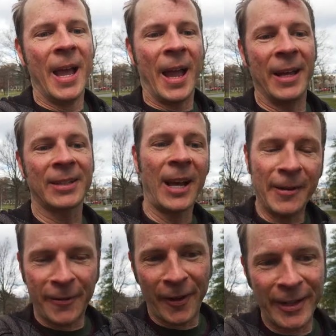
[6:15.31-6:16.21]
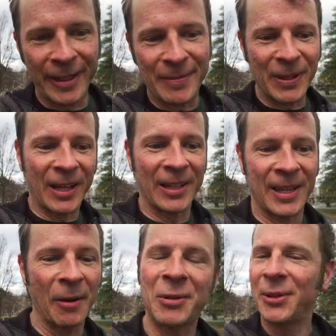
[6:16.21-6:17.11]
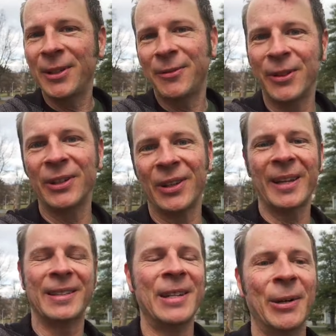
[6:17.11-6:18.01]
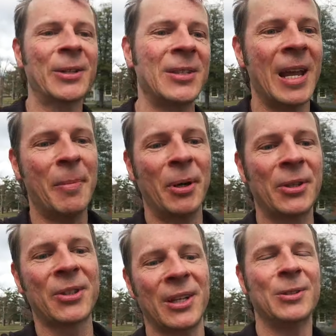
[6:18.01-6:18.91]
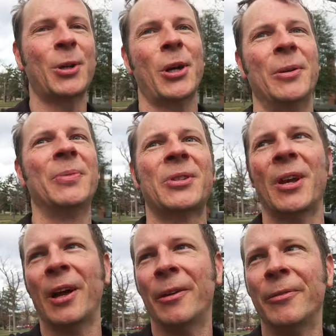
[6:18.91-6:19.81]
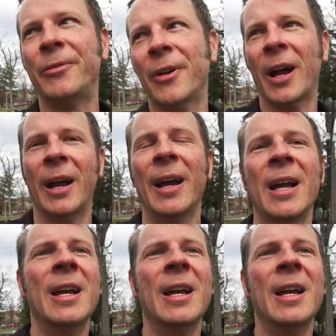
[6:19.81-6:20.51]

and it's kind of funny because I was looking for like nearest neighbors in terms of uh,